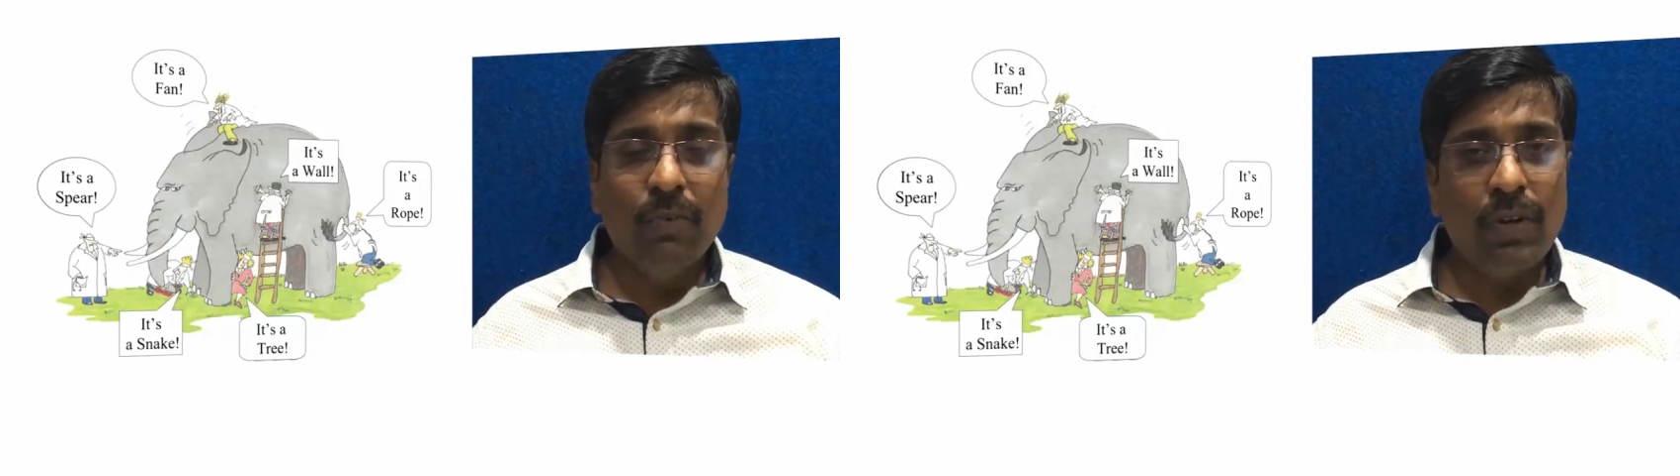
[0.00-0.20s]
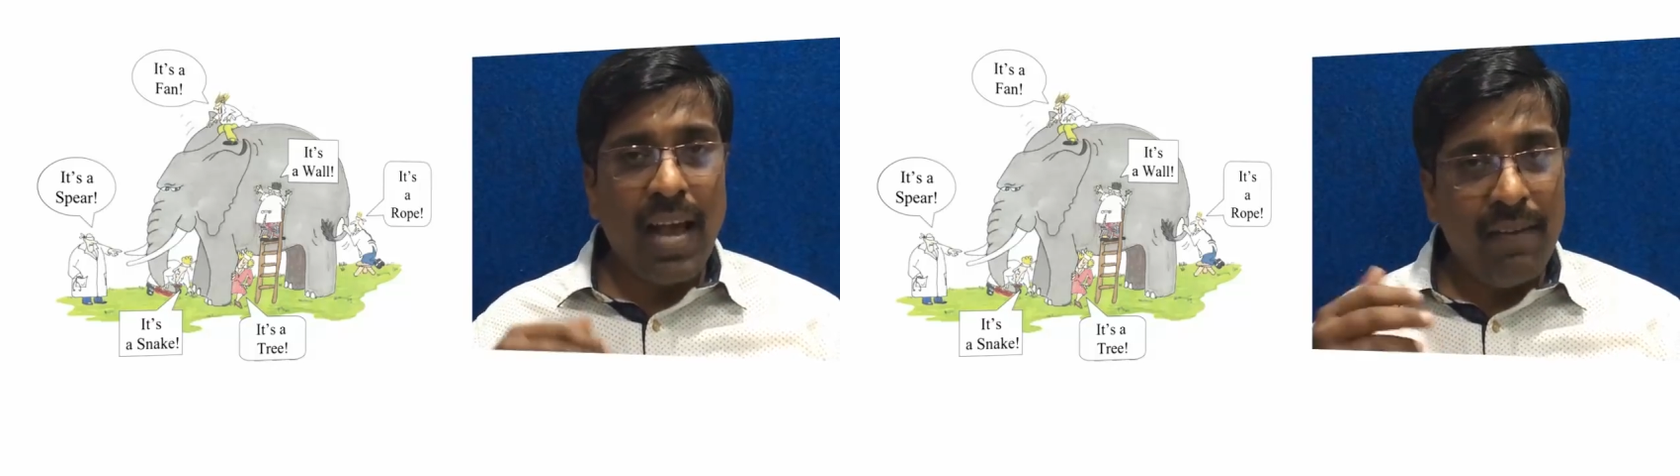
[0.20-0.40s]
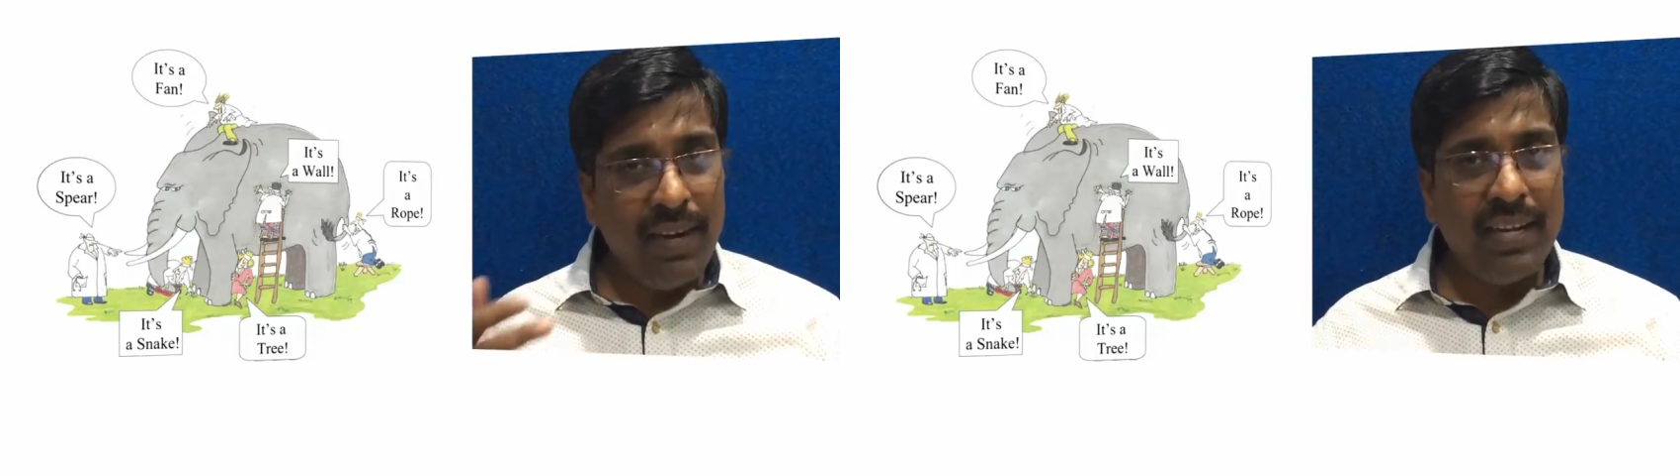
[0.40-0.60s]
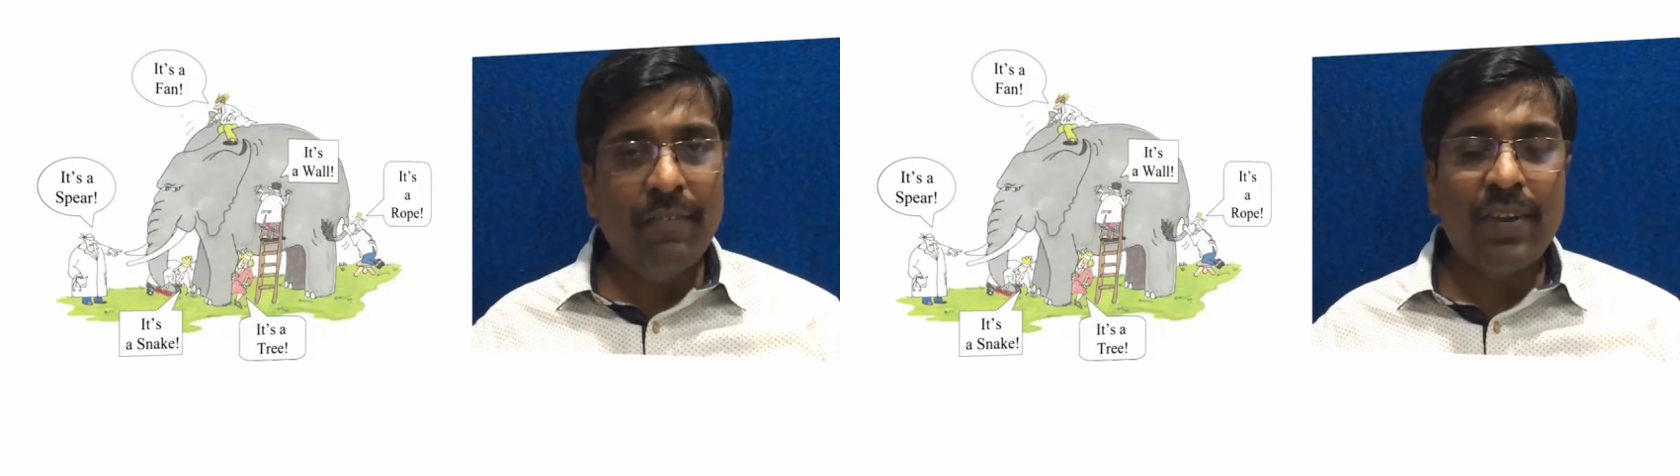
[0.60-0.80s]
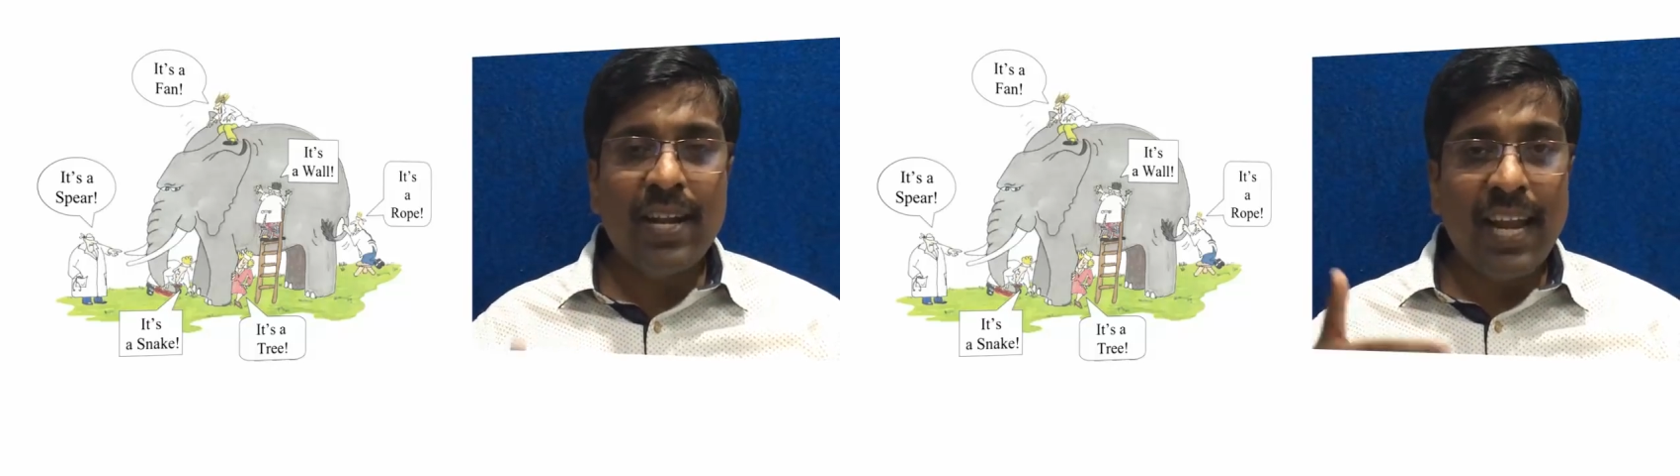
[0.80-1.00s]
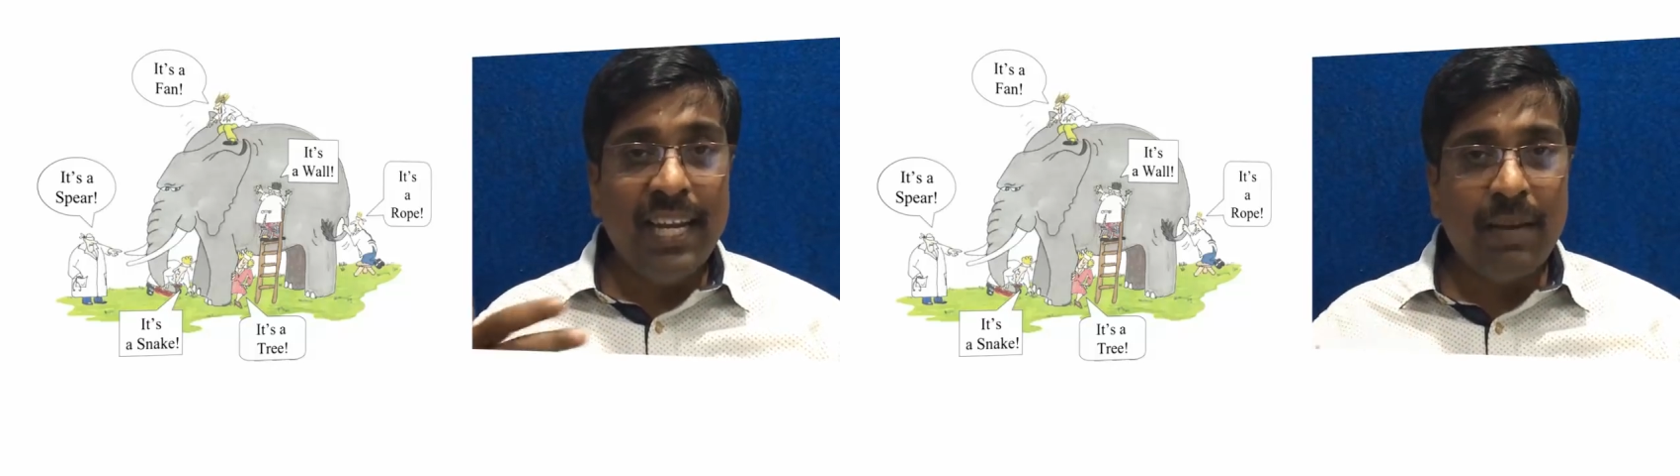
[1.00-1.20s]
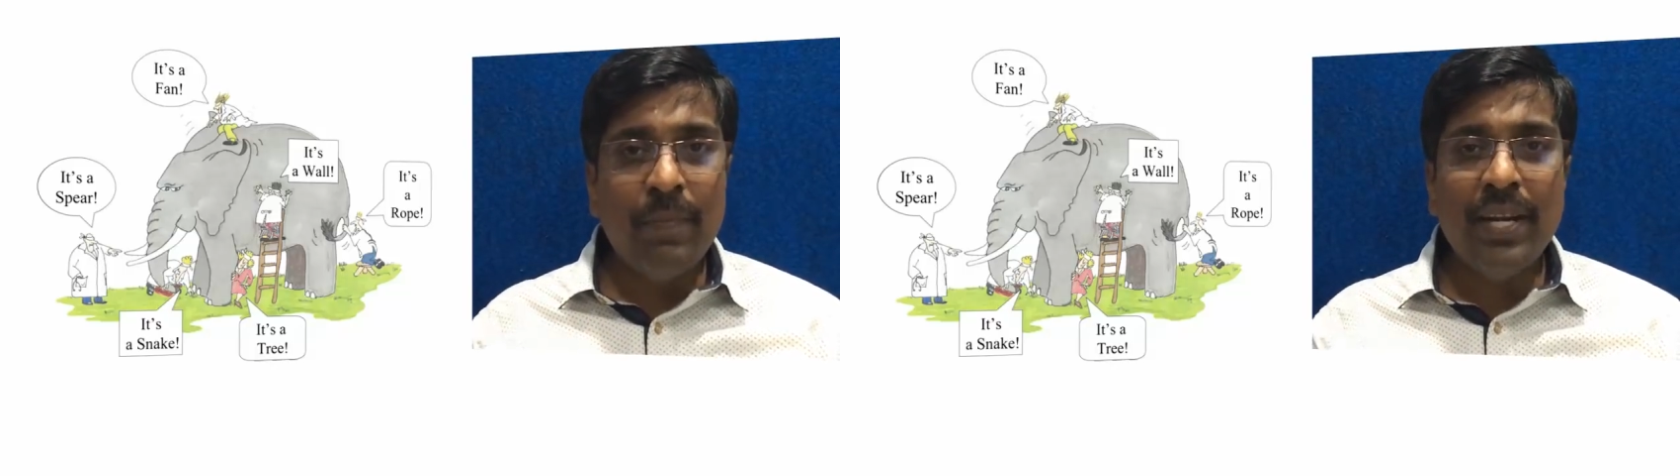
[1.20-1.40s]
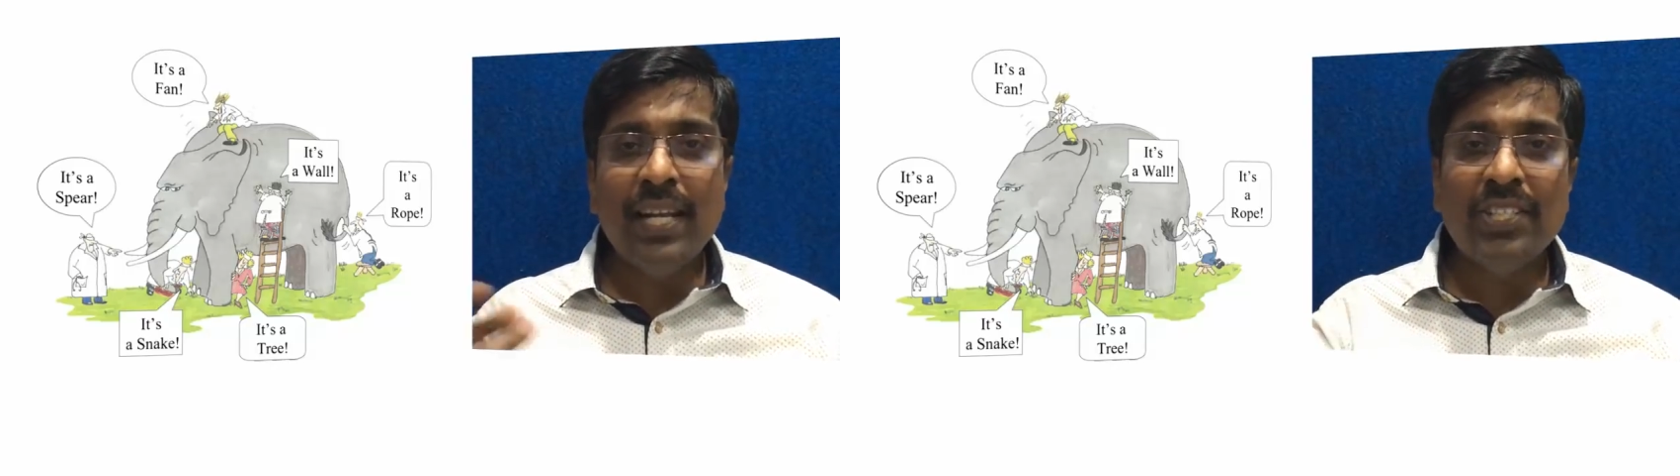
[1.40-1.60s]
would have a different
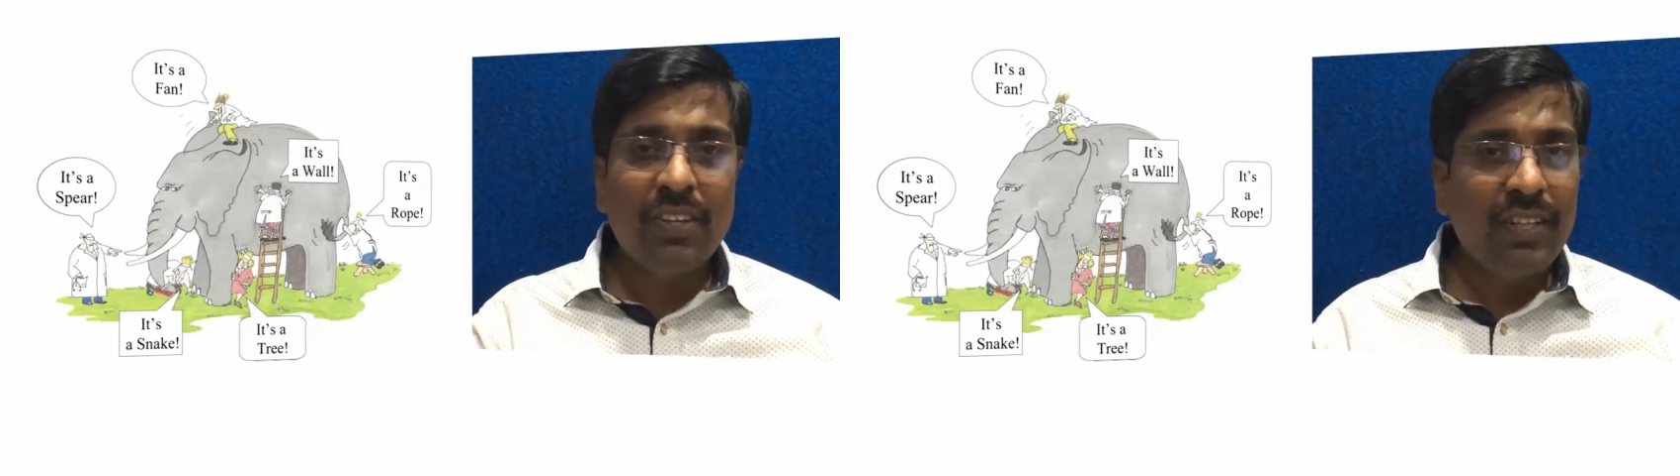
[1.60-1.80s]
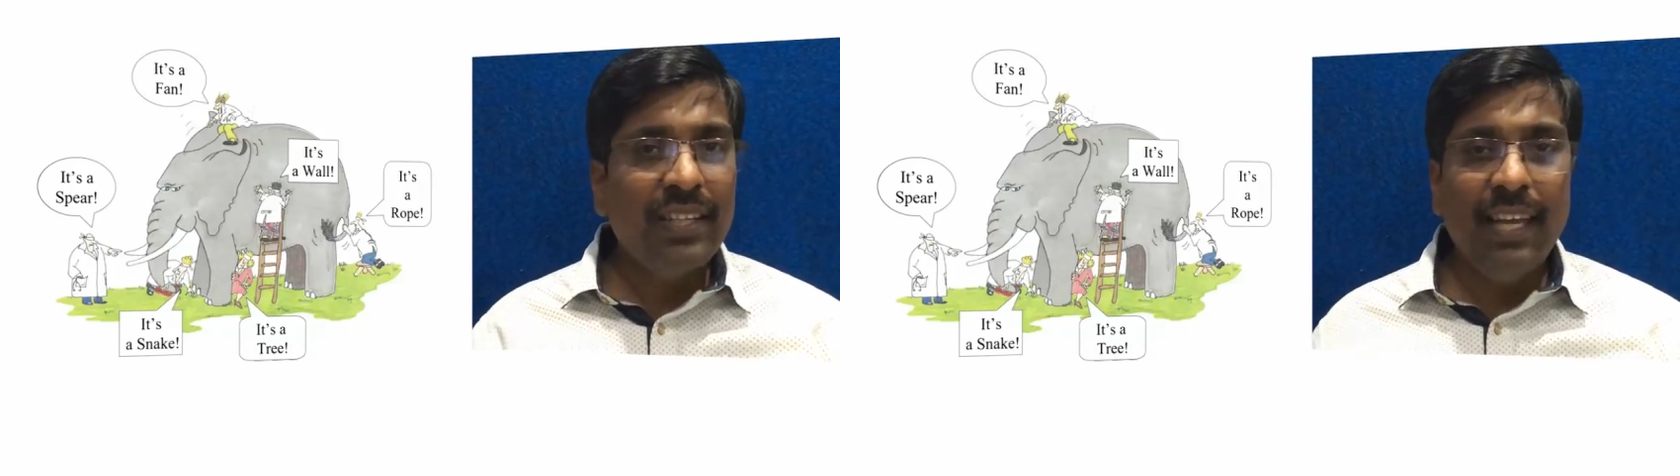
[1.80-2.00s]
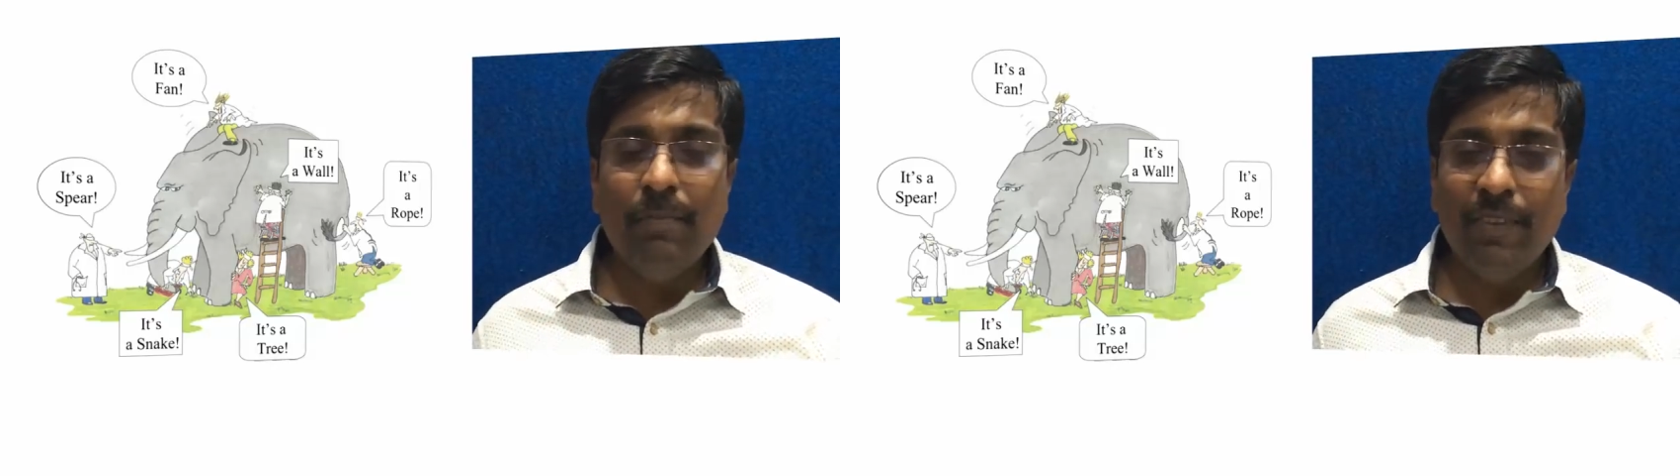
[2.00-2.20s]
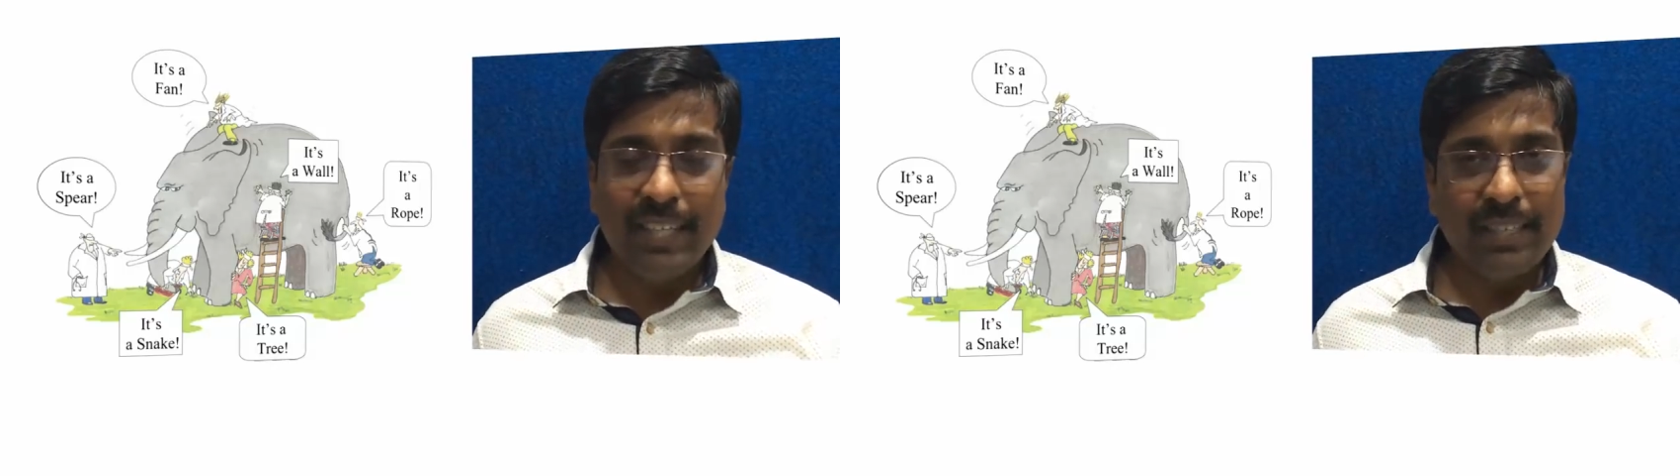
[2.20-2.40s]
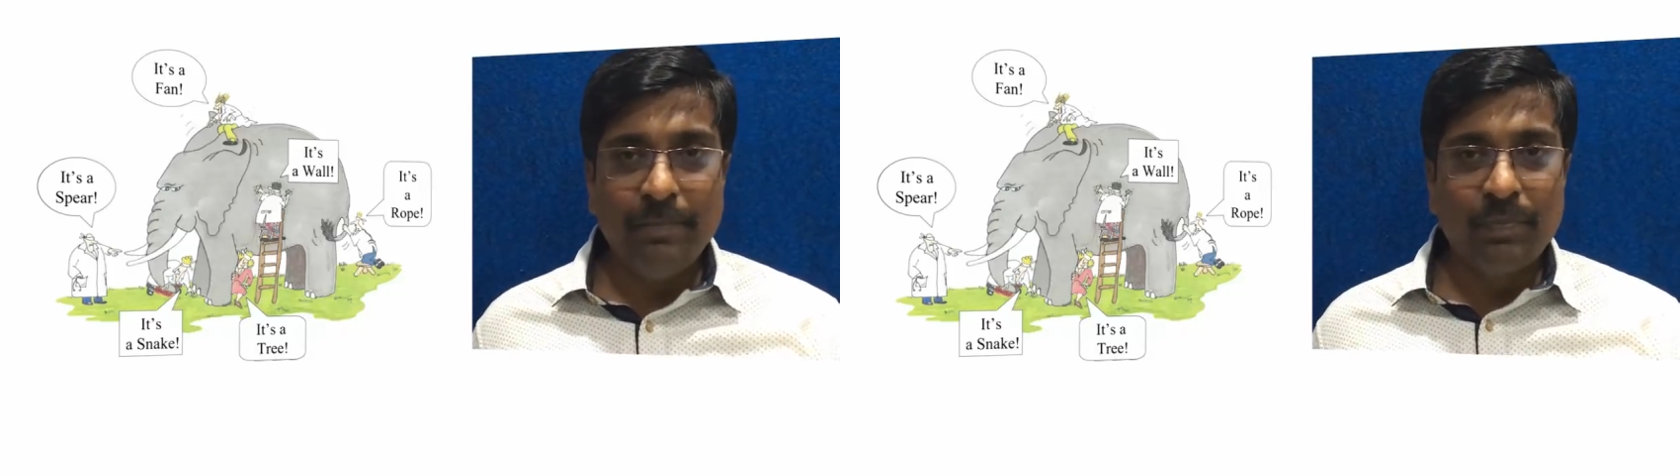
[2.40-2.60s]
interpretation on the elephant.